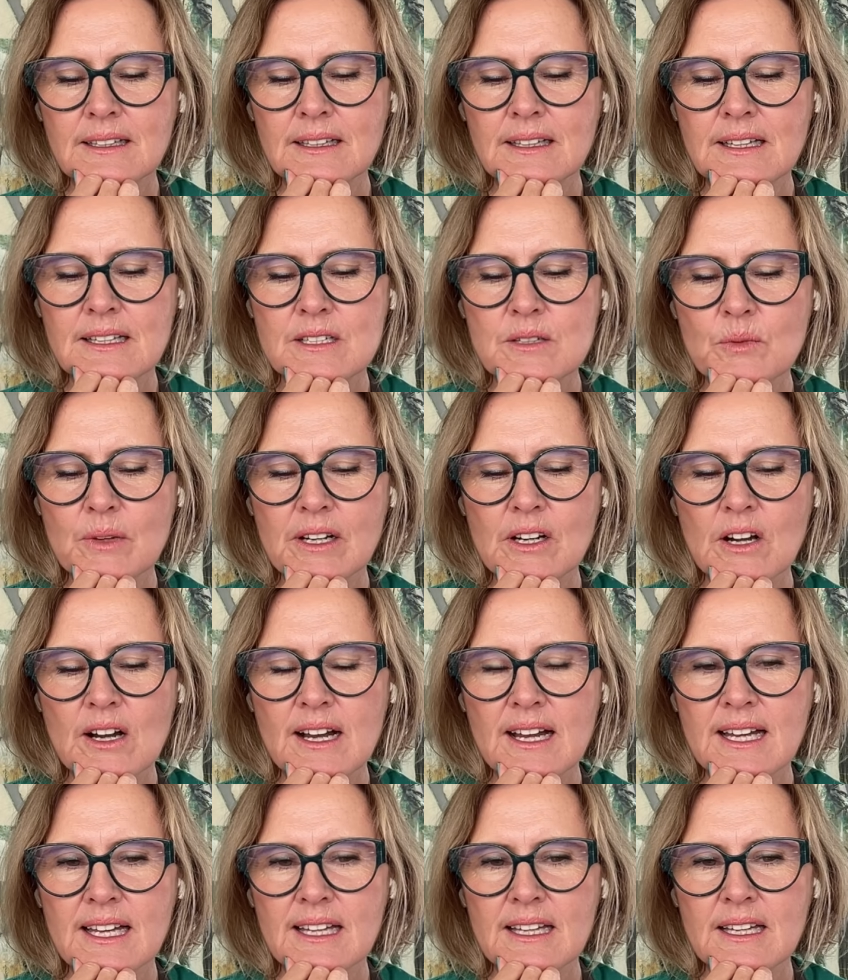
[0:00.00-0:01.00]
is when
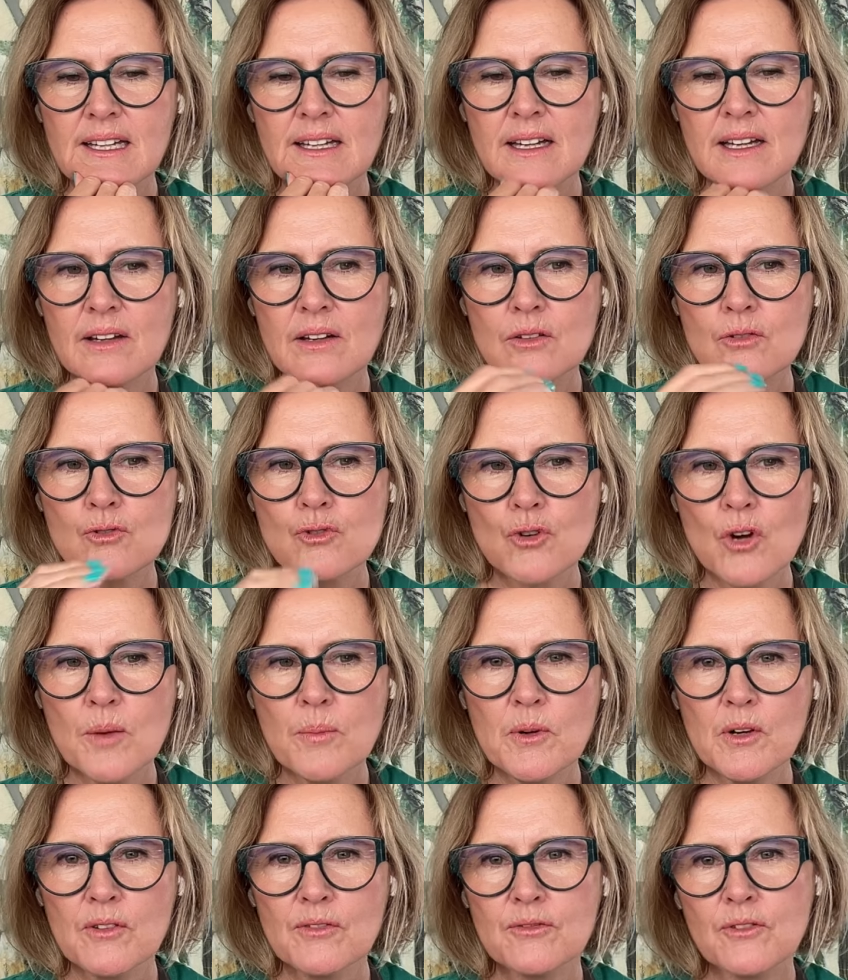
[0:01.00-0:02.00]
I drop
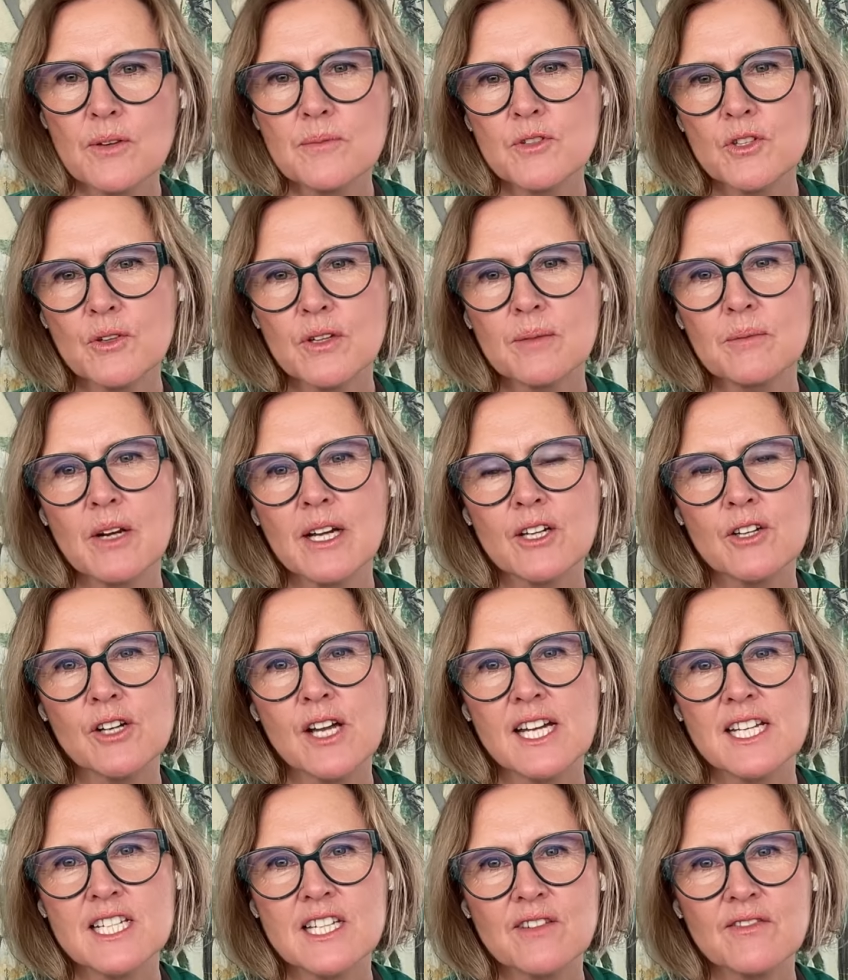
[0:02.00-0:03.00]
off from doing my
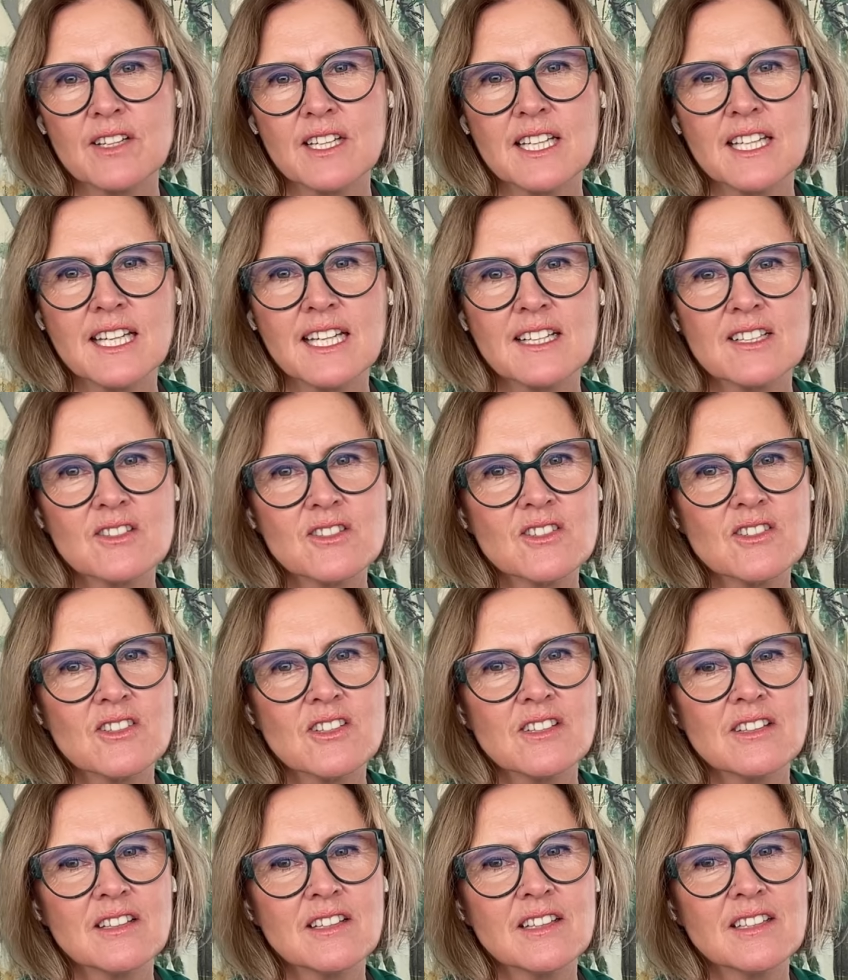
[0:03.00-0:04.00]
creativity,
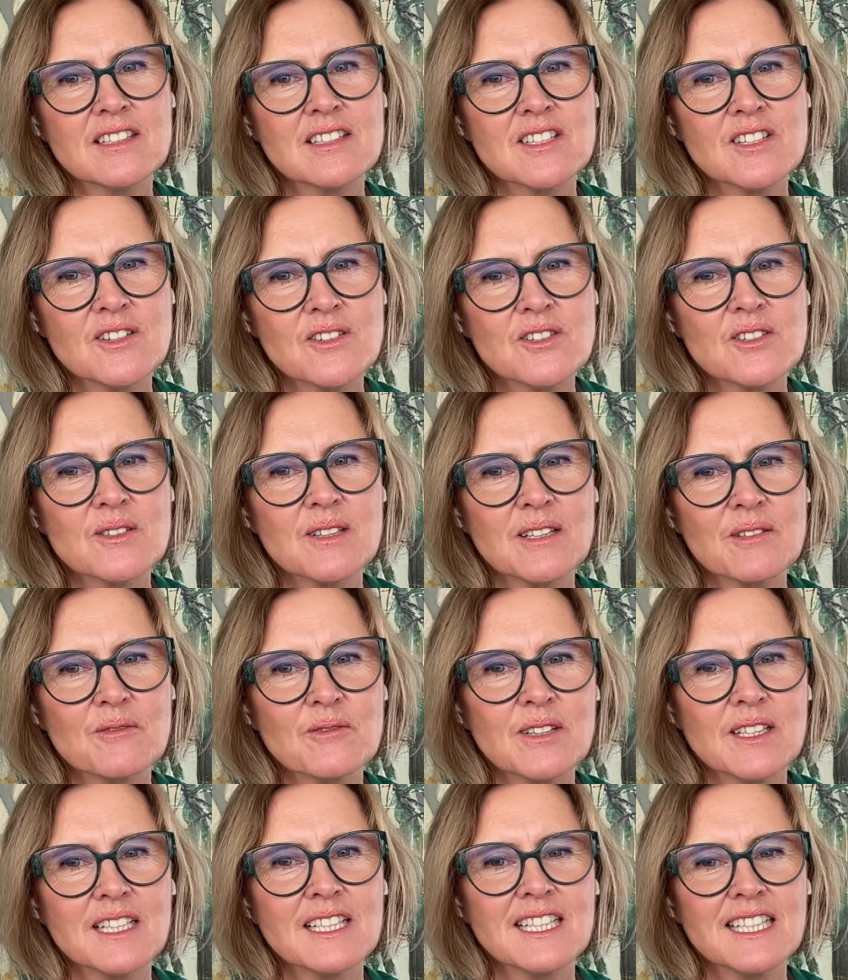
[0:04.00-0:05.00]
it's usually
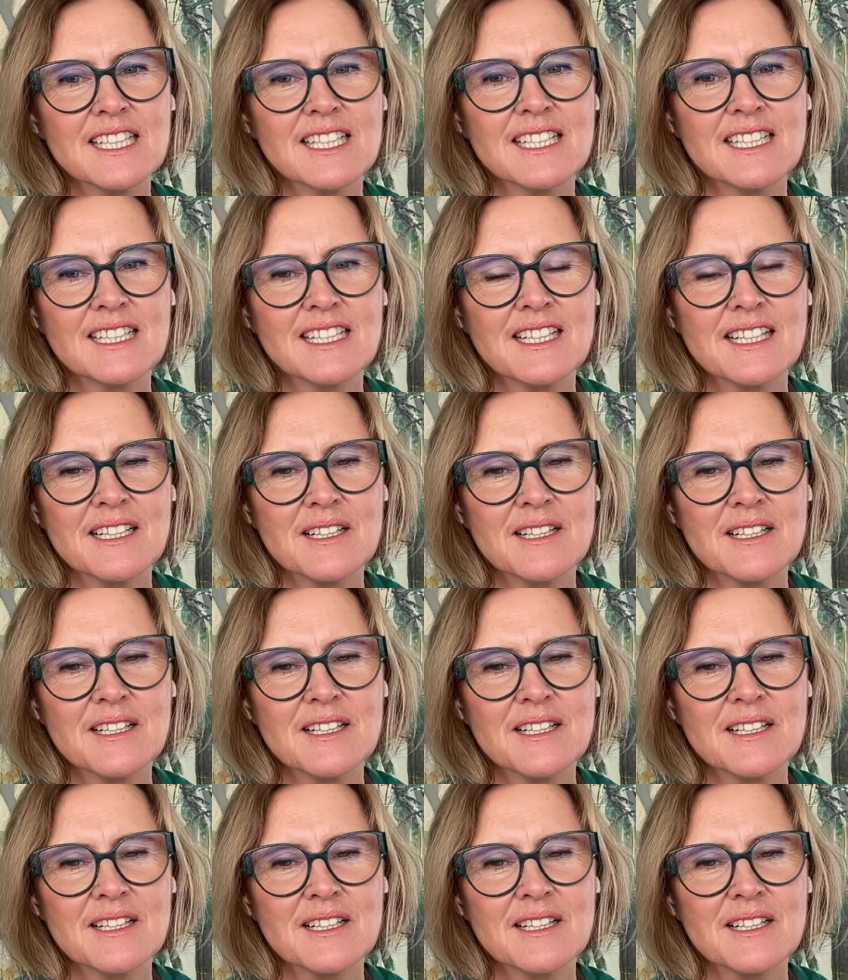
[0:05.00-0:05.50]
really,